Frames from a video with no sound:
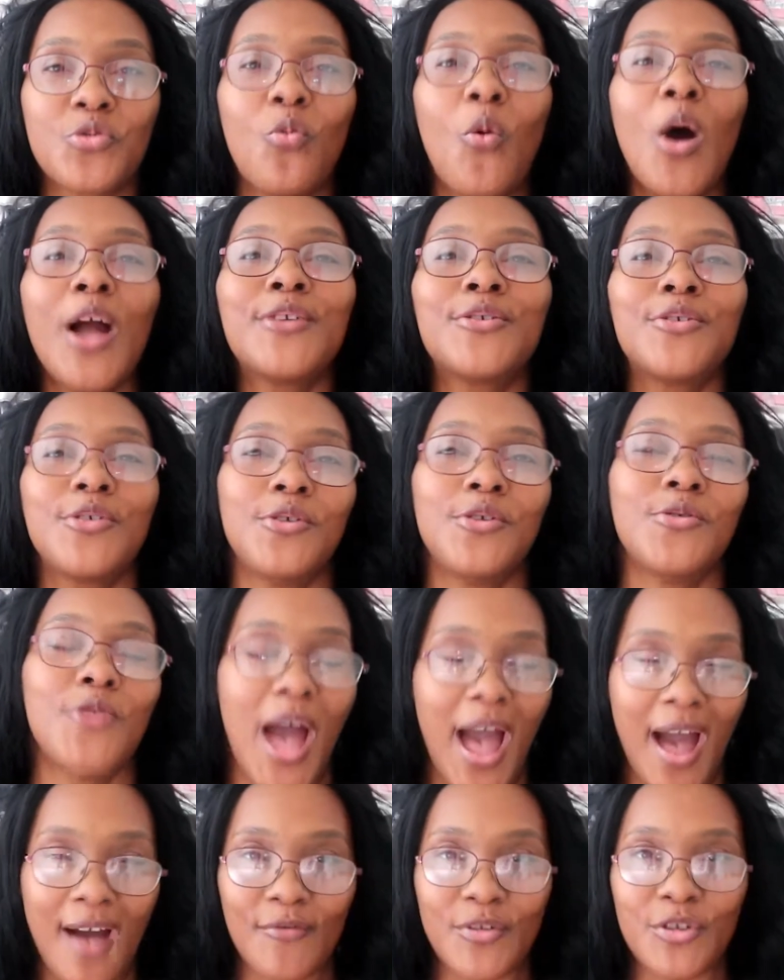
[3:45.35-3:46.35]
what do you
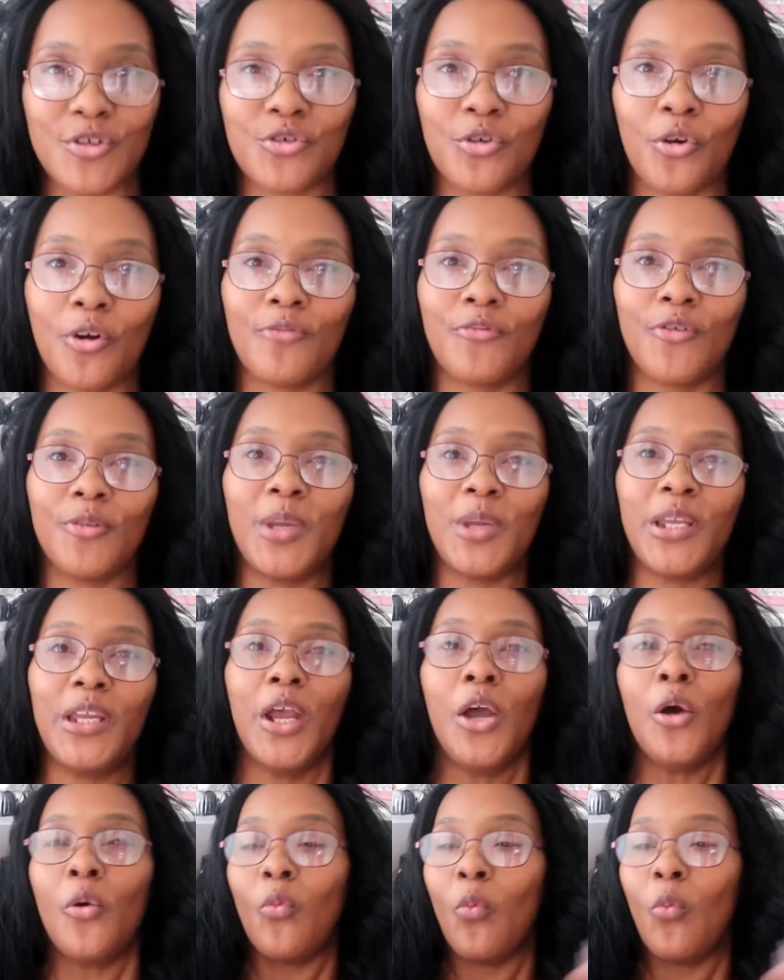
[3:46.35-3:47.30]
have in store for me?